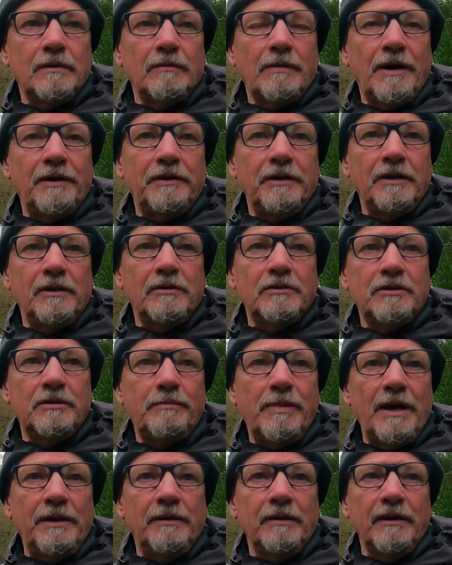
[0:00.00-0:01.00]
Why don't you go
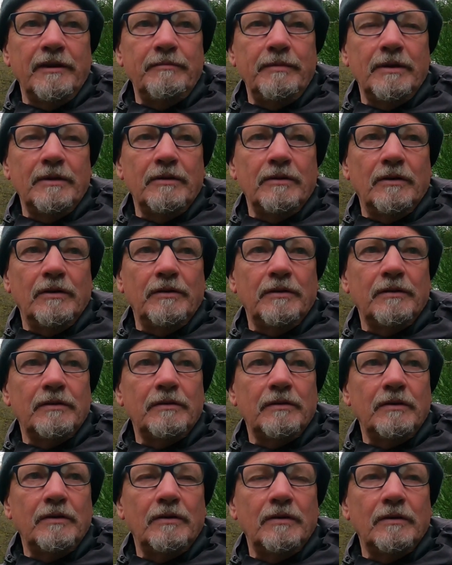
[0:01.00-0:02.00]
to bed and leave me alone?
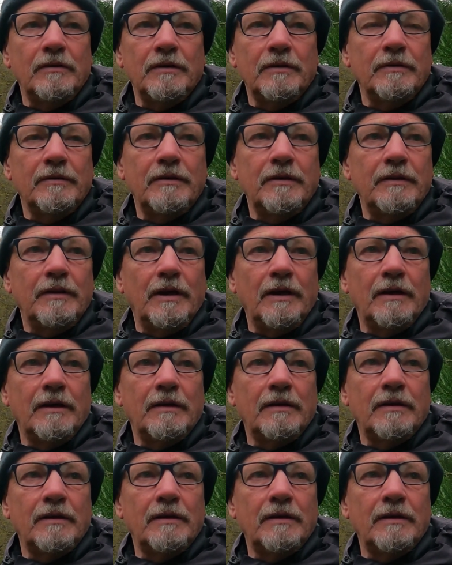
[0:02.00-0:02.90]
No, I like that.